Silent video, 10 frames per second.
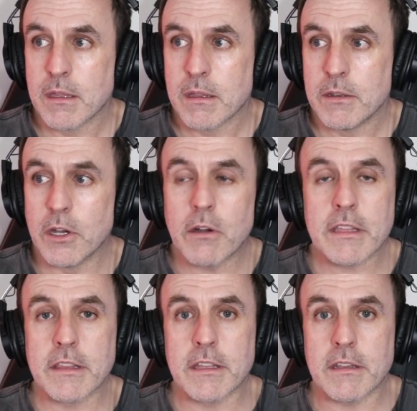Knowing
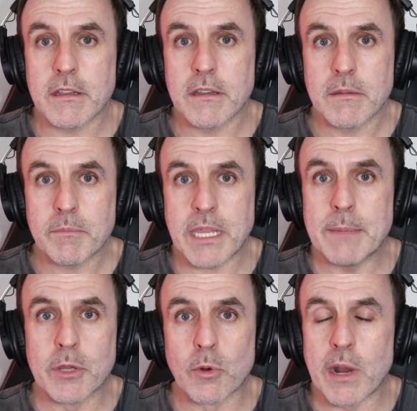that
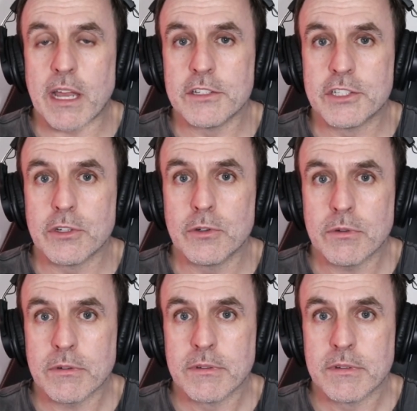people around you
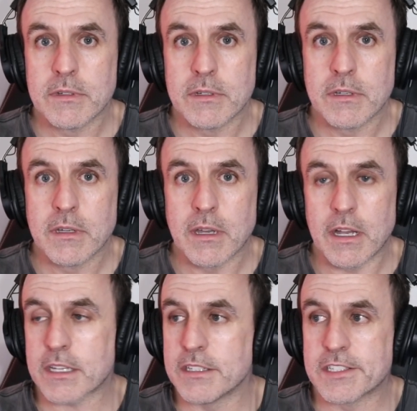are
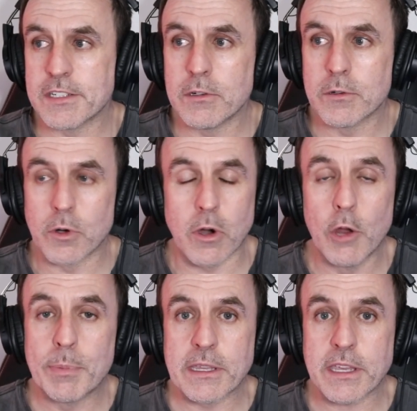concealed or
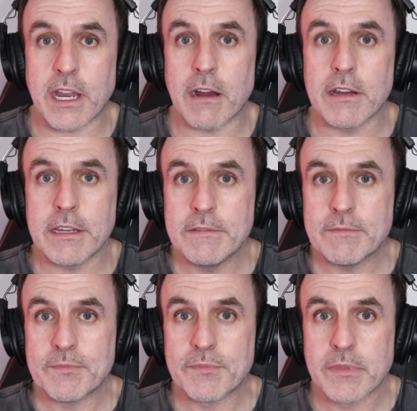open carried,
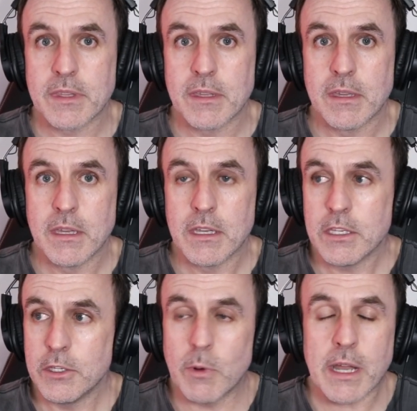
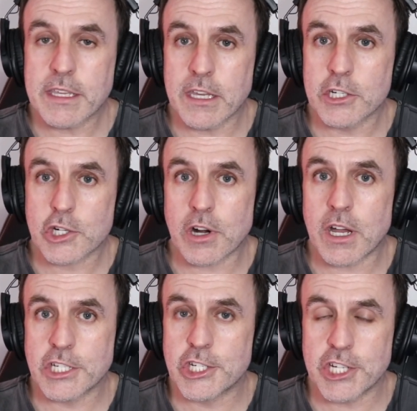you aren't going to try
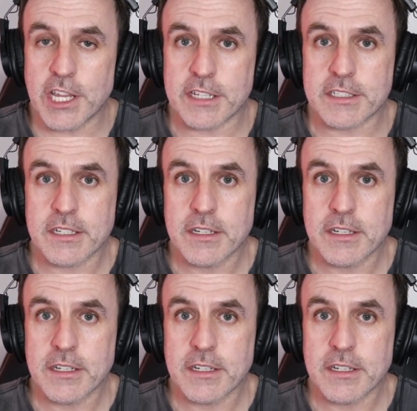shit.